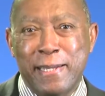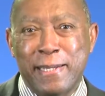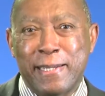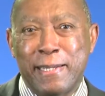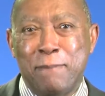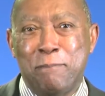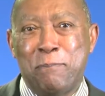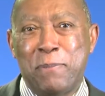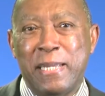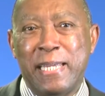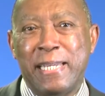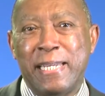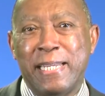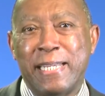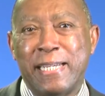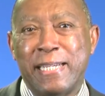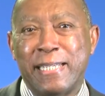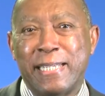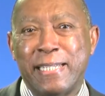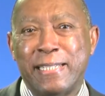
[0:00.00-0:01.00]

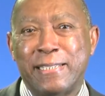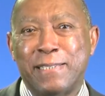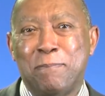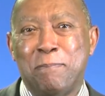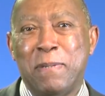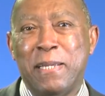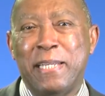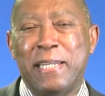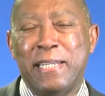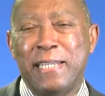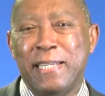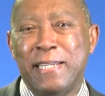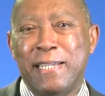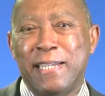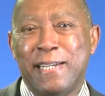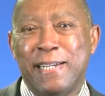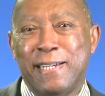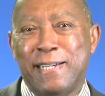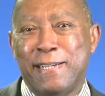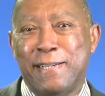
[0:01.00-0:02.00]
competing against many
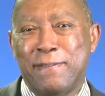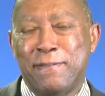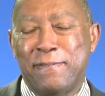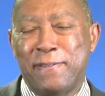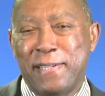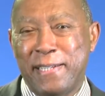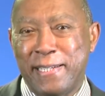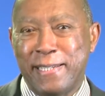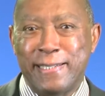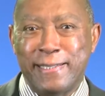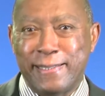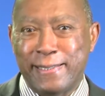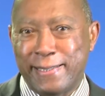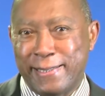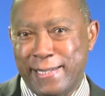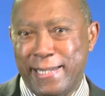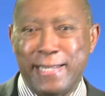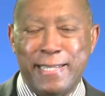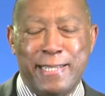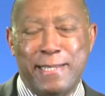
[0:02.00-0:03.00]
of his
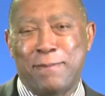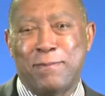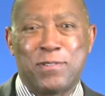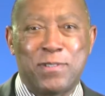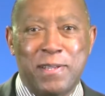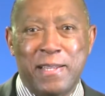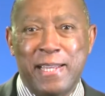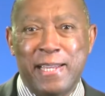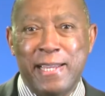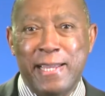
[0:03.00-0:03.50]
teams